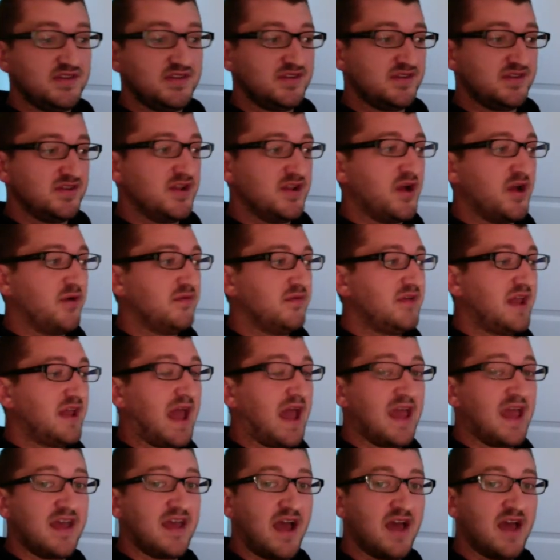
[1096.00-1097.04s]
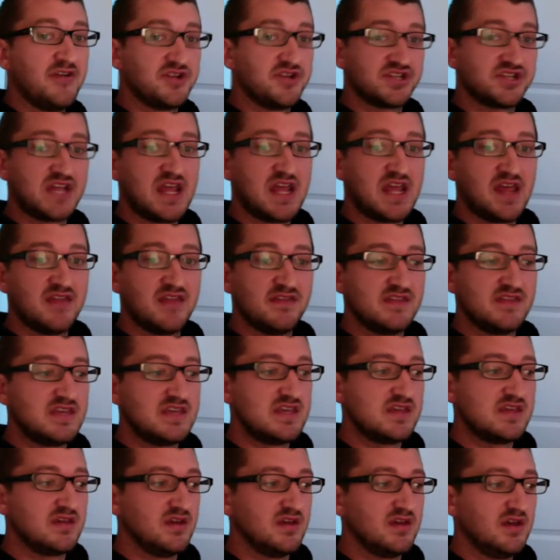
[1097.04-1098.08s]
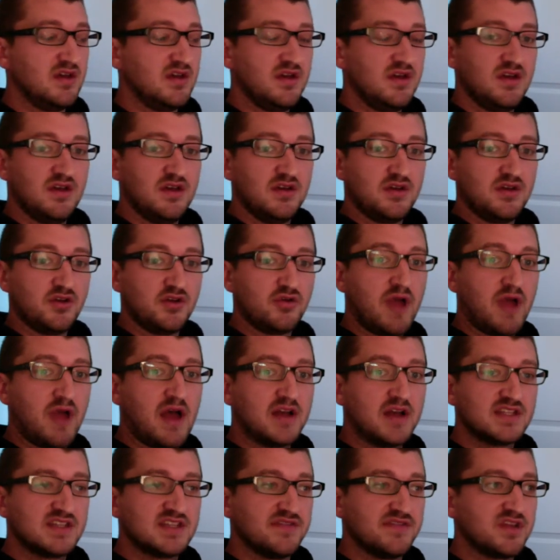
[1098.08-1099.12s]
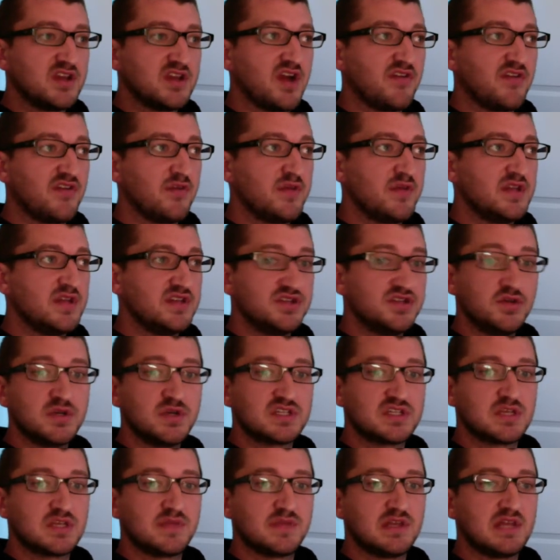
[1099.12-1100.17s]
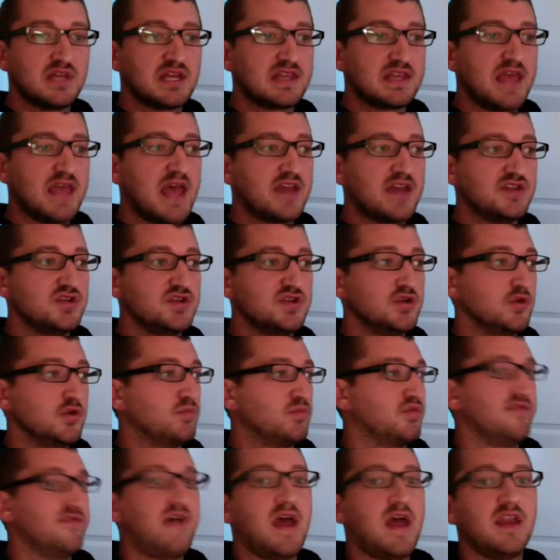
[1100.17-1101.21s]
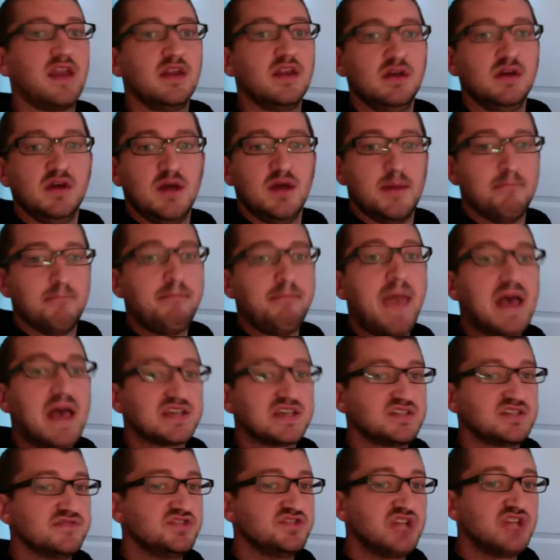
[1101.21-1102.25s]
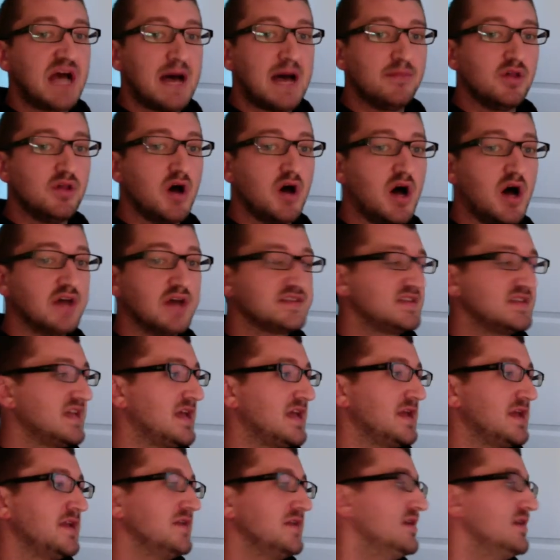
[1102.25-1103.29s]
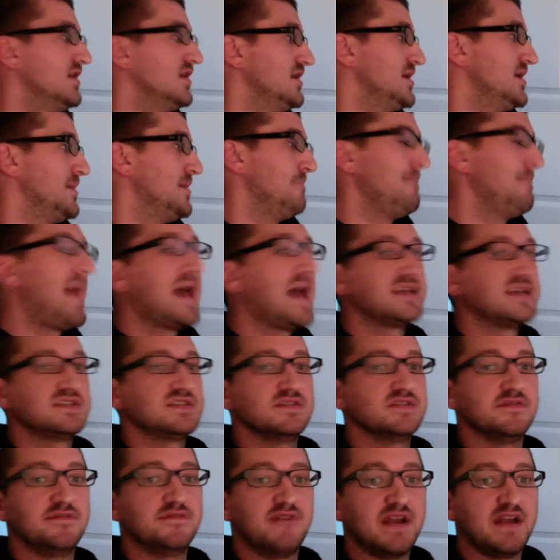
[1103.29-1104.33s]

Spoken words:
And I understand the grounds of the government doing something like that to prevent massive job loss and massive